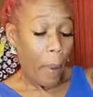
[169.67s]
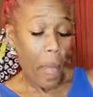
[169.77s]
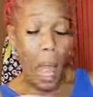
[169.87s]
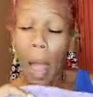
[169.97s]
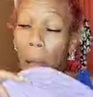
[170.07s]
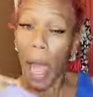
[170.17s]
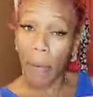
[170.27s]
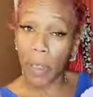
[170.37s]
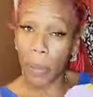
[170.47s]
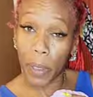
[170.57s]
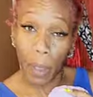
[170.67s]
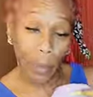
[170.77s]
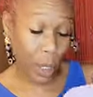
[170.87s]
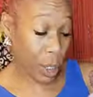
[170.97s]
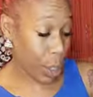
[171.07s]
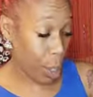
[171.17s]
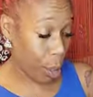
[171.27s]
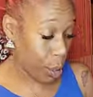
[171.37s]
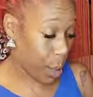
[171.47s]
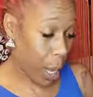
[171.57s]
But I have to put up these
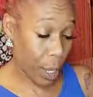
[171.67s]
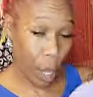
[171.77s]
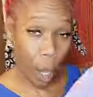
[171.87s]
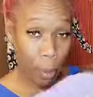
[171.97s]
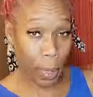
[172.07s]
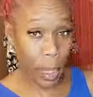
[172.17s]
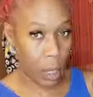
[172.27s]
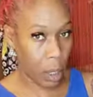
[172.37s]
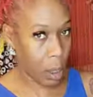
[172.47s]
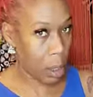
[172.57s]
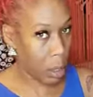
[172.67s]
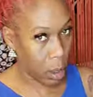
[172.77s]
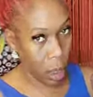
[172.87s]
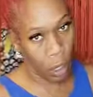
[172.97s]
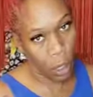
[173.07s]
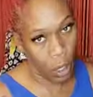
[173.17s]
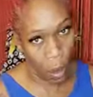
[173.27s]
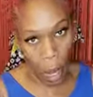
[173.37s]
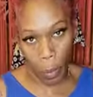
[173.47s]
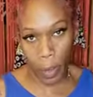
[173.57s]
clothes now, y'all, because, you
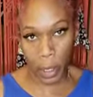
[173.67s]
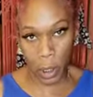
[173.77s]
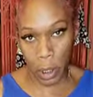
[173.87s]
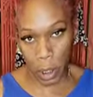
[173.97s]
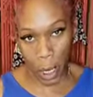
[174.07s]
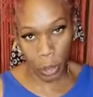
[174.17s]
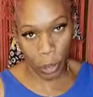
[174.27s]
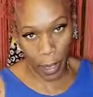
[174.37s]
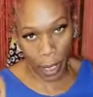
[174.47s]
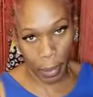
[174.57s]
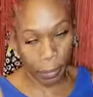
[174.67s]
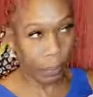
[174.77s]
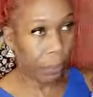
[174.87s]
know, I went to the laundromat.